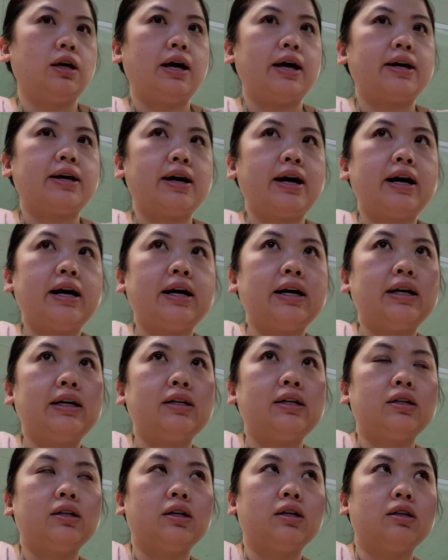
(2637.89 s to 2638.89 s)
I got
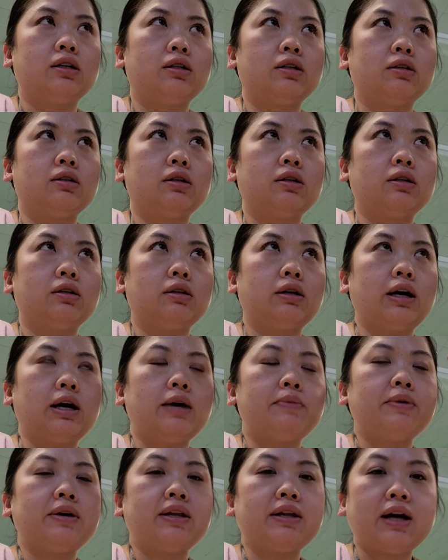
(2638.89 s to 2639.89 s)

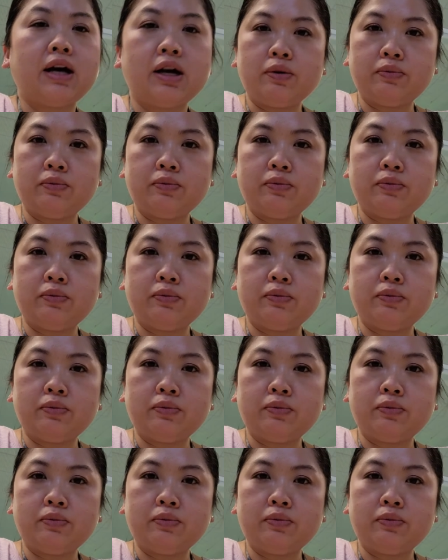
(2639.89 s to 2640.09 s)
I mean,